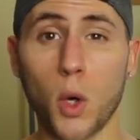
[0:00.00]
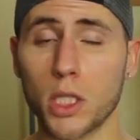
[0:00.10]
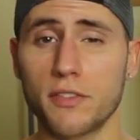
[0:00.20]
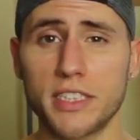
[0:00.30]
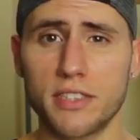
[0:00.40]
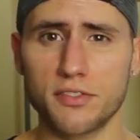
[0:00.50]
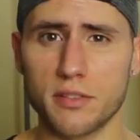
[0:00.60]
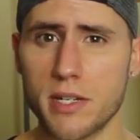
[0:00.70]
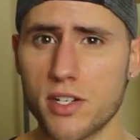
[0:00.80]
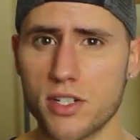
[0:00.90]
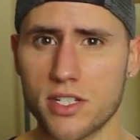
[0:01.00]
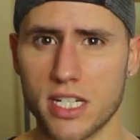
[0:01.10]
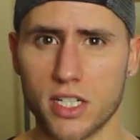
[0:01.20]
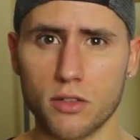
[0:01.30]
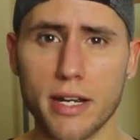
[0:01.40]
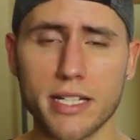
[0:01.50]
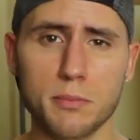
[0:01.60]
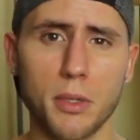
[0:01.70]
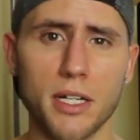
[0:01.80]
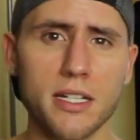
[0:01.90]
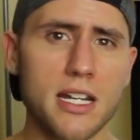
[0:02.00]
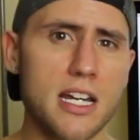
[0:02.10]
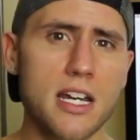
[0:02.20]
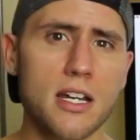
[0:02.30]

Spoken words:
all of his information is incorrect, but